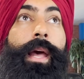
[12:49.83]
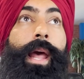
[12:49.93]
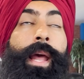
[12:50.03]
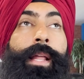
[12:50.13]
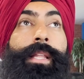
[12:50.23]

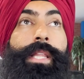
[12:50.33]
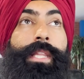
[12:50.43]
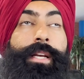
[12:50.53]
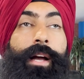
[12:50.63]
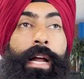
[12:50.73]
and that
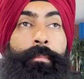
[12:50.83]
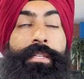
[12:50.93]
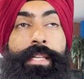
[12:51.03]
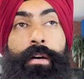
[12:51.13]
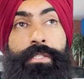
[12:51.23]
the economy
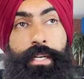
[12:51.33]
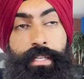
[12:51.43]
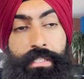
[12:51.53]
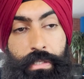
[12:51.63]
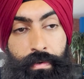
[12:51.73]
is now
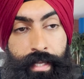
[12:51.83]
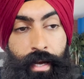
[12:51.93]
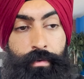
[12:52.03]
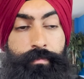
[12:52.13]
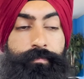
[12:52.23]
starting to slow
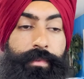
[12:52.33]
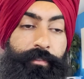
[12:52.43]
down.